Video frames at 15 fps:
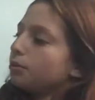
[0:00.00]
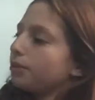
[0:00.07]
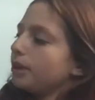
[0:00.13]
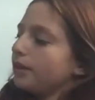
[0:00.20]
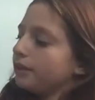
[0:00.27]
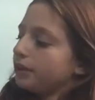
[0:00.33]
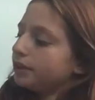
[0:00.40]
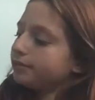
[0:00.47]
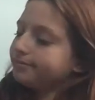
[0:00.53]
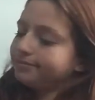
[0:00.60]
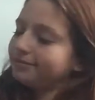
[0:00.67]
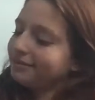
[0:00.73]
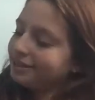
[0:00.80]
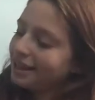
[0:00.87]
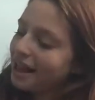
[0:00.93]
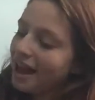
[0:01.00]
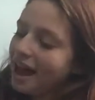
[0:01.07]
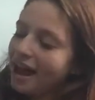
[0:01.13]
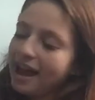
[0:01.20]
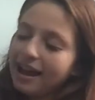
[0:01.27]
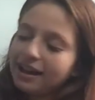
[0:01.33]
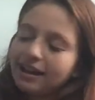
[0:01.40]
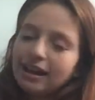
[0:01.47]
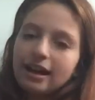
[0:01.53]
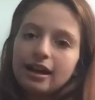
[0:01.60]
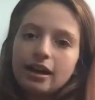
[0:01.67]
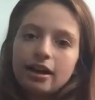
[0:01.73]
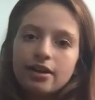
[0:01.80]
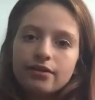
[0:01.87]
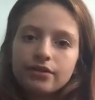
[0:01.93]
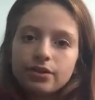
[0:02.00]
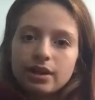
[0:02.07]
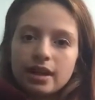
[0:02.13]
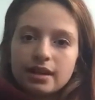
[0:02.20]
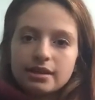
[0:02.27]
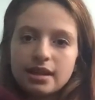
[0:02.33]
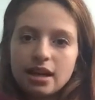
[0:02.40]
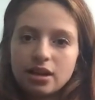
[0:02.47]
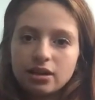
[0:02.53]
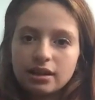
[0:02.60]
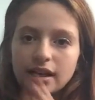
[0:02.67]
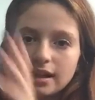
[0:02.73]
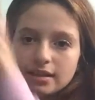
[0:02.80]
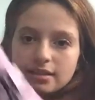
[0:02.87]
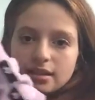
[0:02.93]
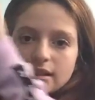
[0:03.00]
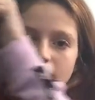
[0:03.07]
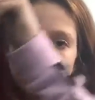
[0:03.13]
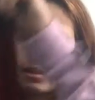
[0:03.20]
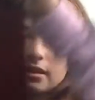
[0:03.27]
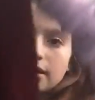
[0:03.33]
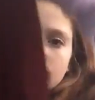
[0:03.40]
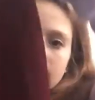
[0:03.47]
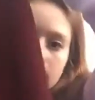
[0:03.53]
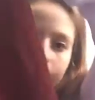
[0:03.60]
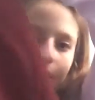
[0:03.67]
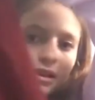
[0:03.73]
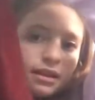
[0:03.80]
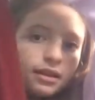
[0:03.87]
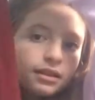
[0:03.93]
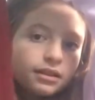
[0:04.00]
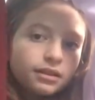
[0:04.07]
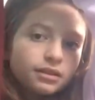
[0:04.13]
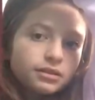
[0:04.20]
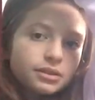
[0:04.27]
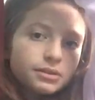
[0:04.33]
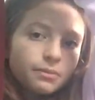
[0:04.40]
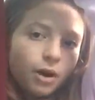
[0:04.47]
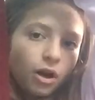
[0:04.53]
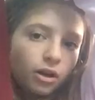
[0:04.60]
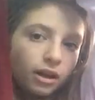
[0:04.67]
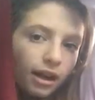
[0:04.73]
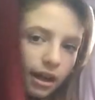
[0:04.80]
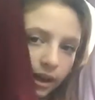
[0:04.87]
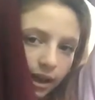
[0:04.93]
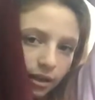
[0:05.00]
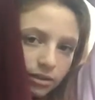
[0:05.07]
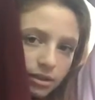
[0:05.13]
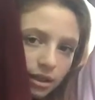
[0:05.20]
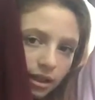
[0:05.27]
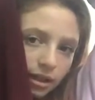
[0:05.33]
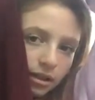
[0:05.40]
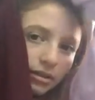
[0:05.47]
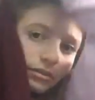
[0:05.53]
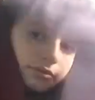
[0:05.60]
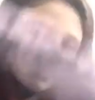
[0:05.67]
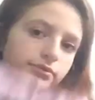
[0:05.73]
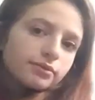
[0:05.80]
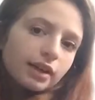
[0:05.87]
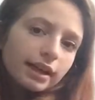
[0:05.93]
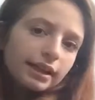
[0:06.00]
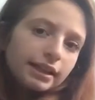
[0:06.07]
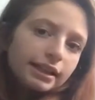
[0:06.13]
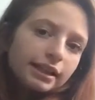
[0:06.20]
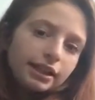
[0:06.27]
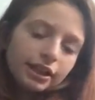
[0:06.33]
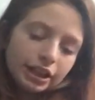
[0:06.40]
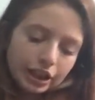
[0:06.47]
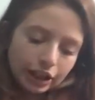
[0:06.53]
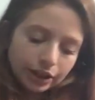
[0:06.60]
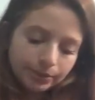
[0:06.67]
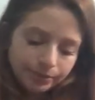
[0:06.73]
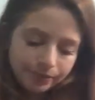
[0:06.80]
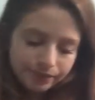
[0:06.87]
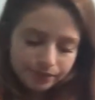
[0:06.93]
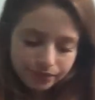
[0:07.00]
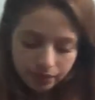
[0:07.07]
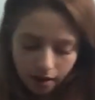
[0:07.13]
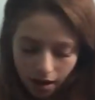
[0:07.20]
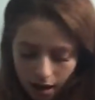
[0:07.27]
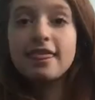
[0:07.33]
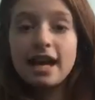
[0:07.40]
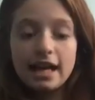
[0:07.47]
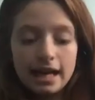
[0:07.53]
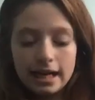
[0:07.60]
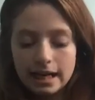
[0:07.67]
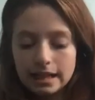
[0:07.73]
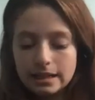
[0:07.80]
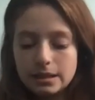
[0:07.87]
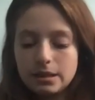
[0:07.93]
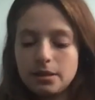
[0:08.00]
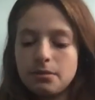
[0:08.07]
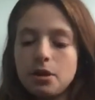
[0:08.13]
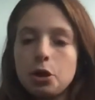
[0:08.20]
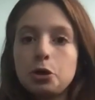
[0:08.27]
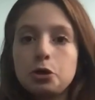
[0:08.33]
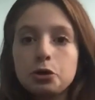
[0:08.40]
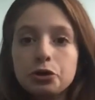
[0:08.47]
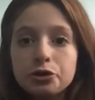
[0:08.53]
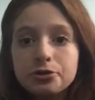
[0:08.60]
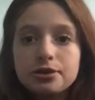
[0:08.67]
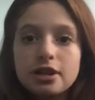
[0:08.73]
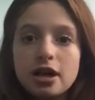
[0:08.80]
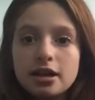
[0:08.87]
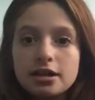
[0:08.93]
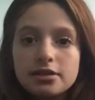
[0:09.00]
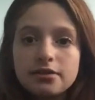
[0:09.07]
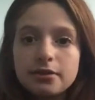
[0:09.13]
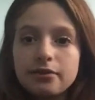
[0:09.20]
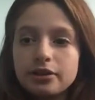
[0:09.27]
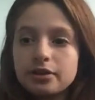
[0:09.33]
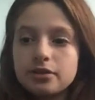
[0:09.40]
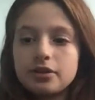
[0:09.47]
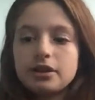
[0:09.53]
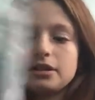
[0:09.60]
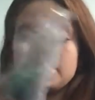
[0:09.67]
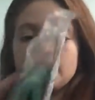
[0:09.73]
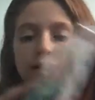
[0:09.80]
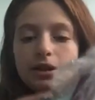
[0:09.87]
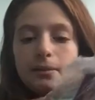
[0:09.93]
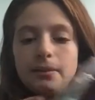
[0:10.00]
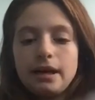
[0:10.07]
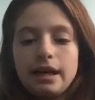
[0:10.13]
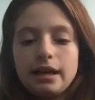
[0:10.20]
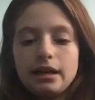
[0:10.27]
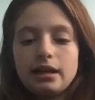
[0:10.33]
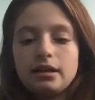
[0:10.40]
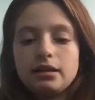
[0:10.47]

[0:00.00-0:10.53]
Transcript: whatever. And if you can't tell, it has like small cutouts like right here. Then I got some crew socks from Victoria's Secret Pink.